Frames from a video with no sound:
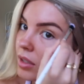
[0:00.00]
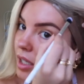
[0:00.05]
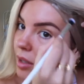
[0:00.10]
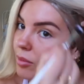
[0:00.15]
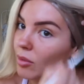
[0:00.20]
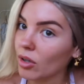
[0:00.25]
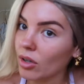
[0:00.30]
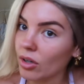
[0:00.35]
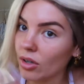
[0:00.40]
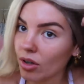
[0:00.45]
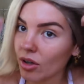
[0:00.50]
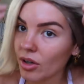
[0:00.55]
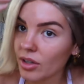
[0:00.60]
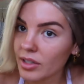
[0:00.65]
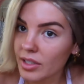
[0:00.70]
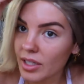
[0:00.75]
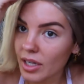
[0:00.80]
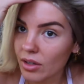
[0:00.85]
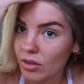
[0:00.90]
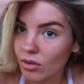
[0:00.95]
I'm not going to go
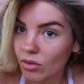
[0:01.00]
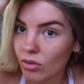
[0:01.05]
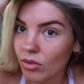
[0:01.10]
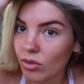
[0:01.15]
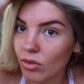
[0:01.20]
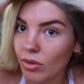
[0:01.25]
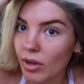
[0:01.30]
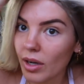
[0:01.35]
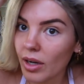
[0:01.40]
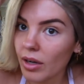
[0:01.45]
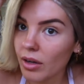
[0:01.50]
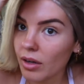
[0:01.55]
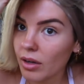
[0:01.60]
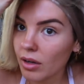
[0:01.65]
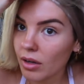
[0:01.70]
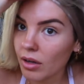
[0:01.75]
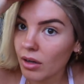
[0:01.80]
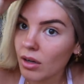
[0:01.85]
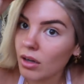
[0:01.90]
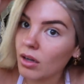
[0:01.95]
down all the way.
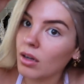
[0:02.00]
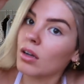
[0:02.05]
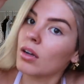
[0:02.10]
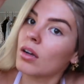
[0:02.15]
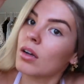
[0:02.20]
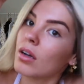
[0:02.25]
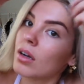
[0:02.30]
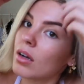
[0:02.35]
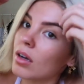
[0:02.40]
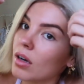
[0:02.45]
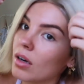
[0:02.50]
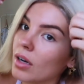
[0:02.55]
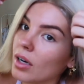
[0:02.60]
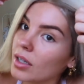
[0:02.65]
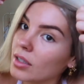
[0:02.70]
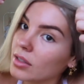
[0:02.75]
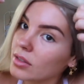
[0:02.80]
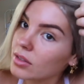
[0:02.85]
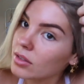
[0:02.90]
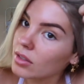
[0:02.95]

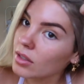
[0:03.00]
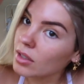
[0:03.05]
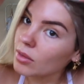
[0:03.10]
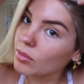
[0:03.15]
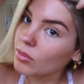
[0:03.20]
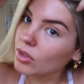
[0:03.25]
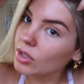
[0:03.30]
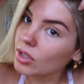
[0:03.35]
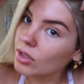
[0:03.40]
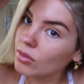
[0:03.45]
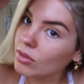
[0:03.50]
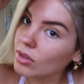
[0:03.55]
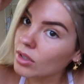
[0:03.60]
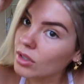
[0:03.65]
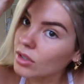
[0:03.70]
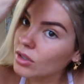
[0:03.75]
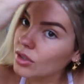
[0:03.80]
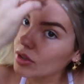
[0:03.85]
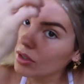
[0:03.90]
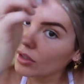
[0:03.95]
Alright, so then what you
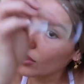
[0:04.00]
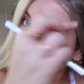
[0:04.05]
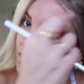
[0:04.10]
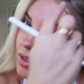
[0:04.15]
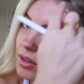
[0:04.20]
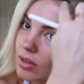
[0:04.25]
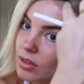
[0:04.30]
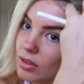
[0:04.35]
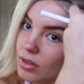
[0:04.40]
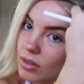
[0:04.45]
want to do